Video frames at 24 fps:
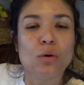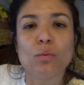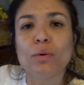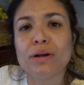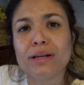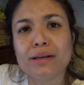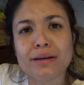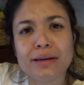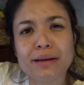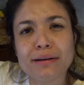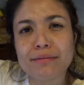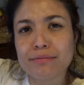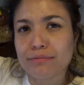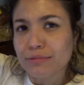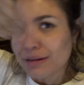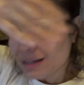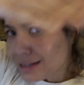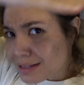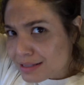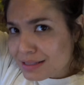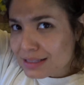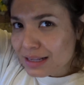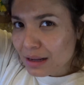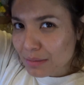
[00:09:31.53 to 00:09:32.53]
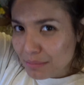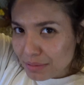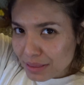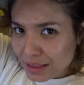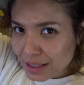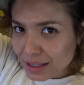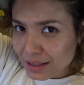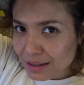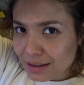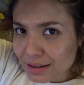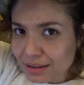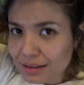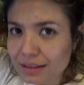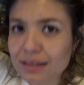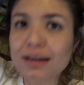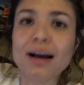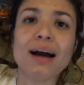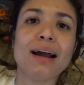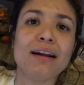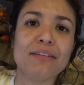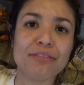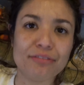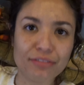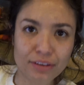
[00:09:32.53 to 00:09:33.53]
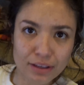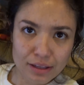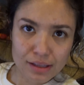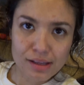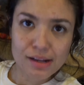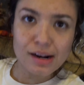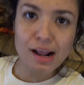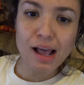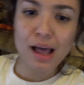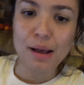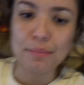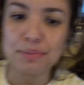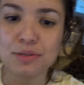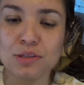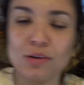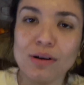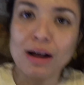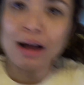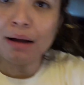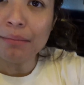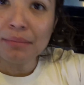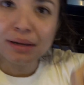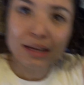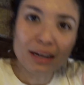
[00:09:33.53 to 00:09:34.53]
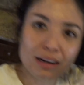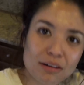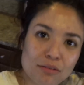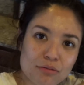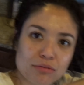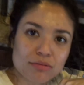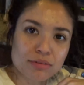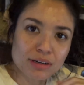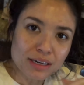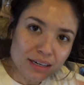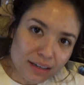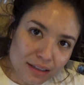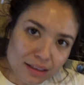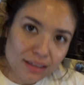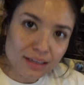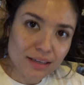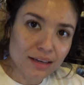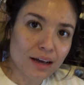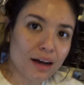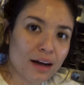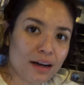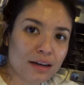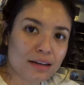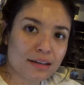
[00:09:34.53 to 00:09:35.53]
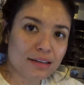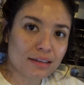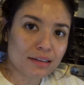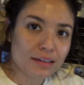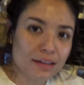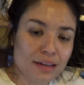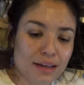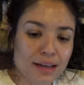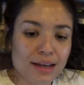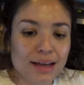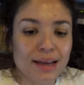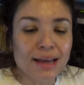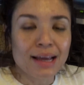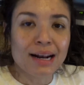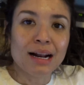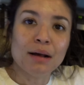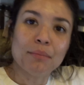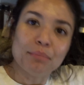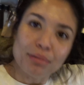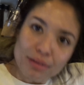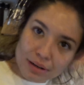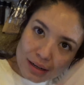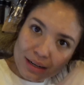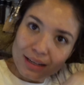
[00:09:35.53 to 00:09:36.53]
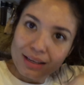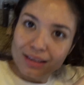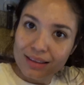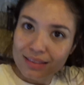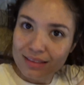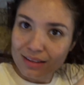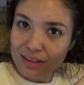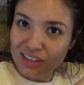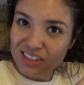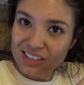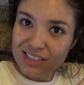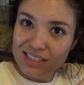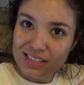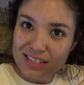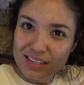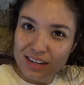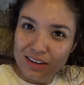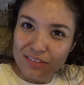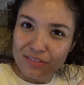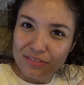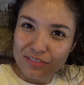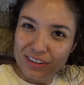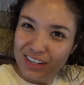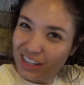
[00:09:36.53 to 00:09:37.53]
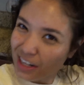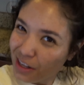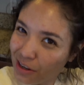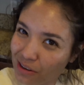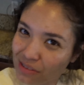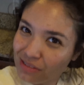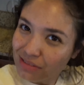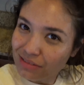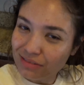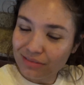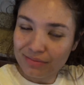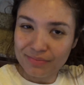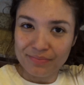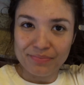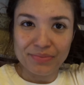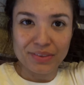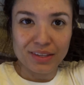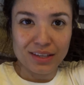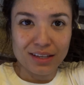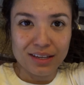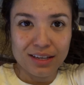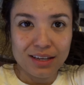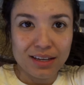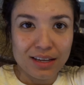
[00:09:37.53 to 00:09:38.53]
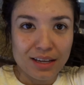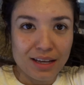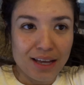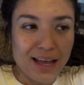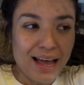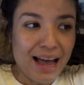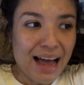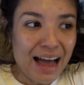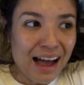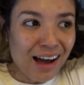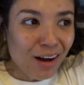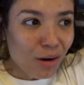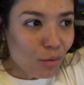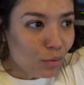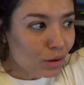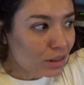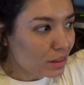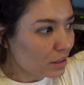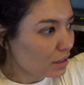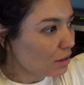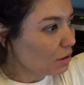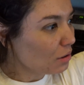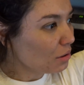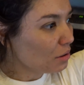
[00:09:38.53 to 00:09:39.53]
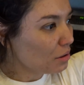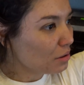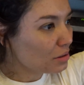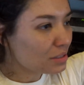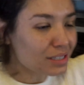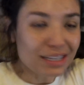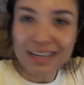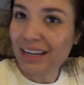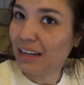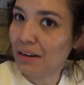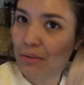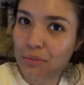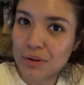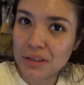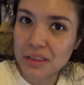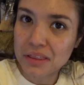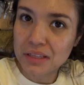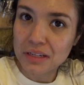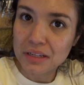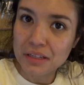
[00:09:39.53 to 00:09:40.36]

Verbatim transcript: When you get rid of something, you gotta fill it up. So I'm getting rid of the yuck and I'm putting in the good stuff, you know? Out with the old, in with the